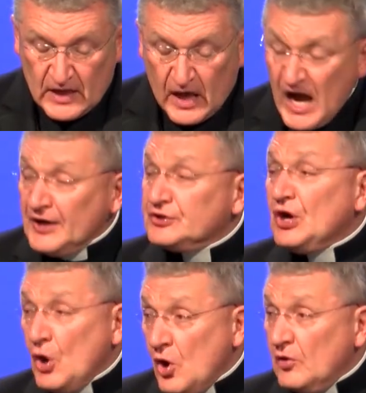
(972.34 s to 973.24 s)
Our
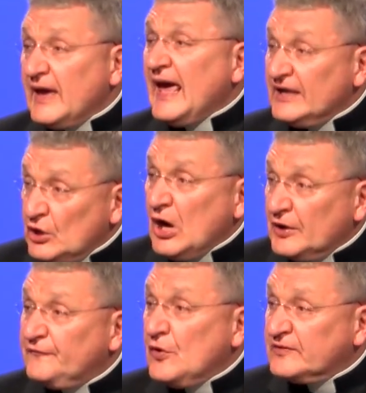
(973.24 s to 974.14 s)
goal and
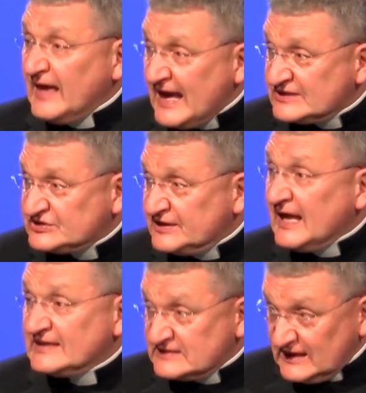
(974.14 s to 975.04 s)
our vocation,
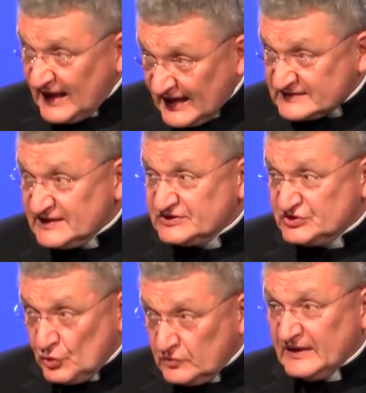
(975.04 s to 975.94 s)
as Alexis
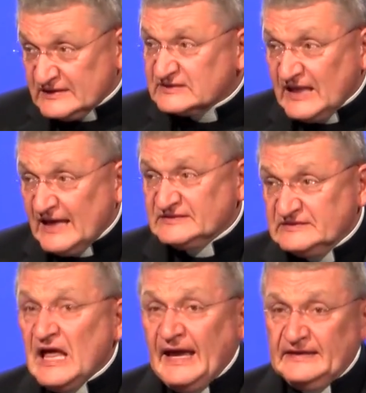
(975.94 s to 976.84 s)
told us last
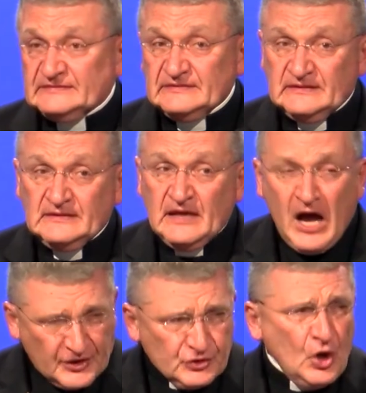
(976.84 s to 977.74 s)
night,
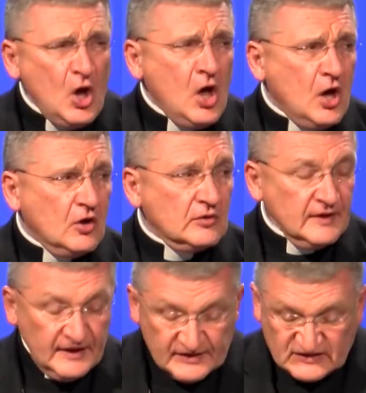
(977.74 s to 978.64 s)
our
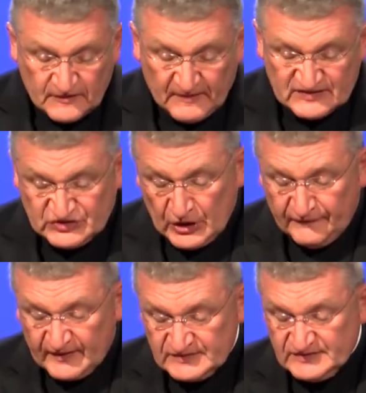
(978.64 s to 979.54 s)
call is to be
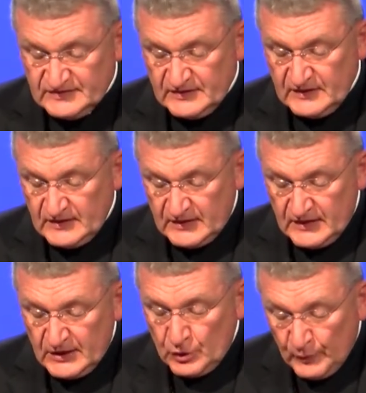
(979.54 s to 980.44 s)
servants.
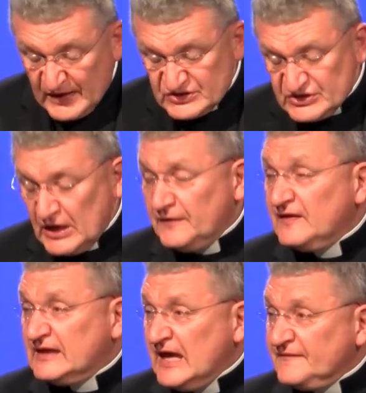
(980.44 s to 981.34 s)
We share
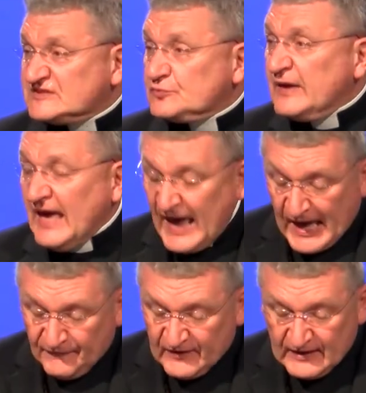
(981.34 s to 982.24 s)
the gifts we
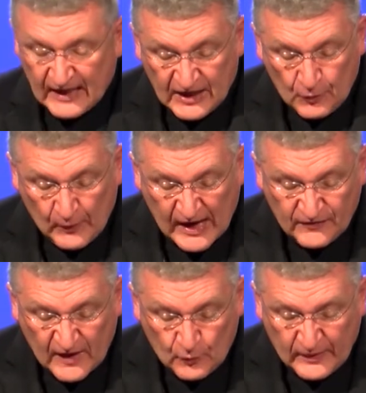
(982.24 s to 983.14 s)
have in any way
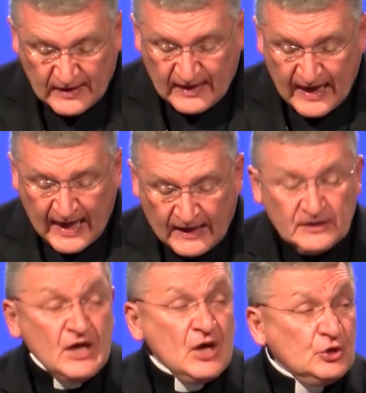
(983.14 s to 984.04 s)
that we
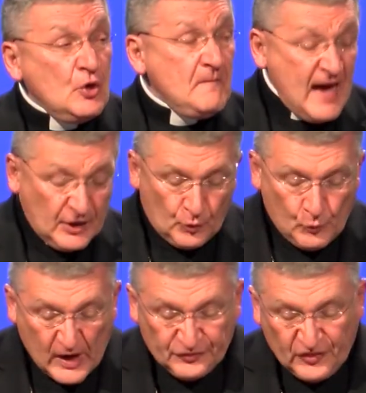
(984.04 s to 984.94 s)
can, no matter
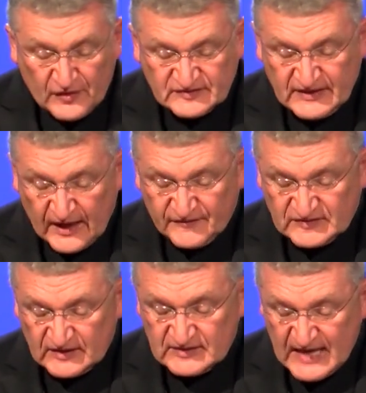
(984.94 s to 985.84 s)
what those
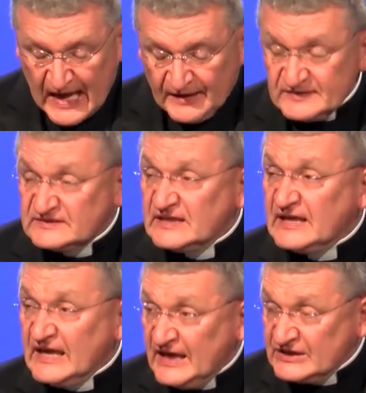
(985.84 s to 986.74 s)
gifts and talents that
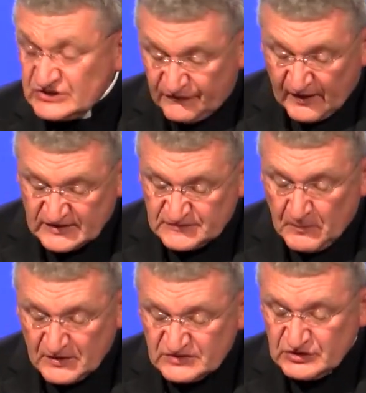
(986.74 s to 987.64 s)
each of us
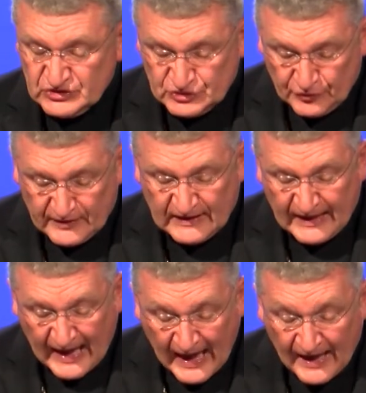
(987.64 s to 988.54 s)
most
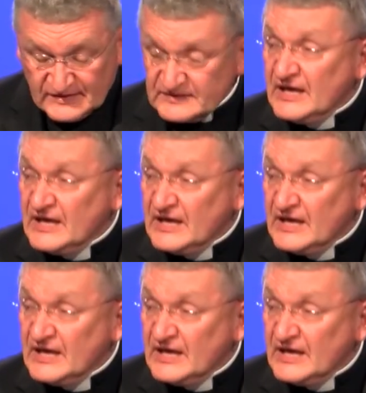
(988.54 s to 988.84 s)
assuredly has.